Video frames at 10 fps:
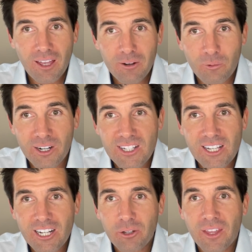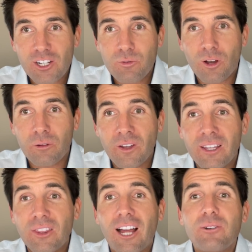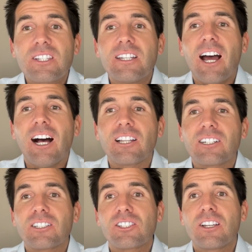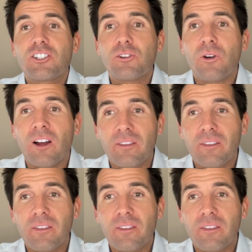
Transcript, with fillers: We're going to send out that $12,000 to